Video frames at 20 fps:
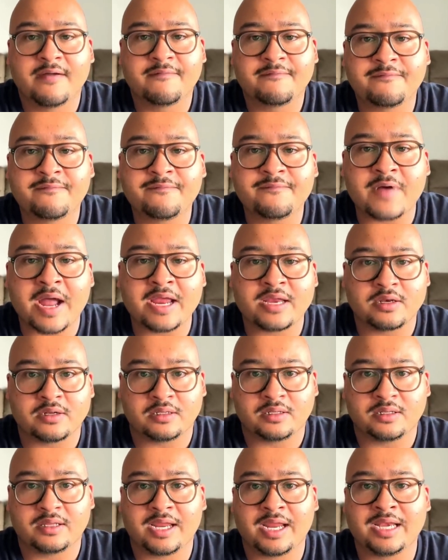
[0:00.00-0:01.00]

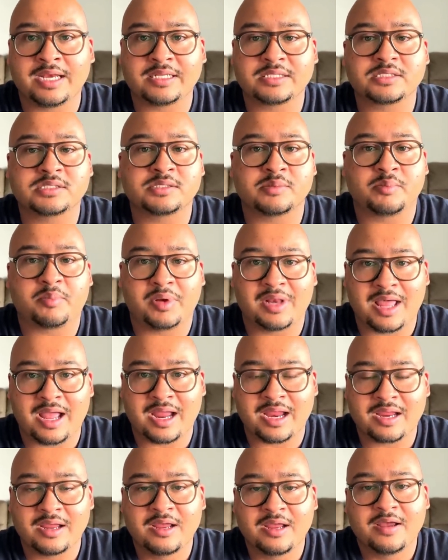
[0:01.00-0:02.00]
final in its
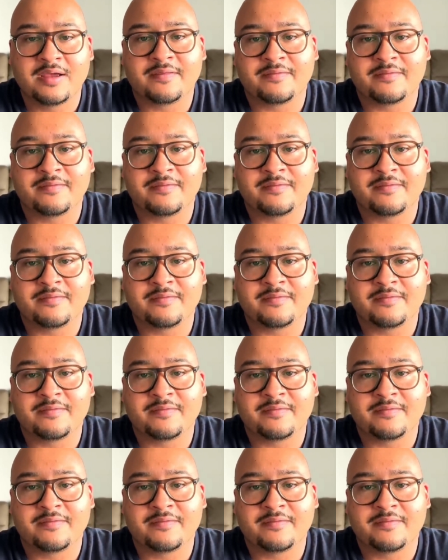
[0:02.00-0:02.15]
supply.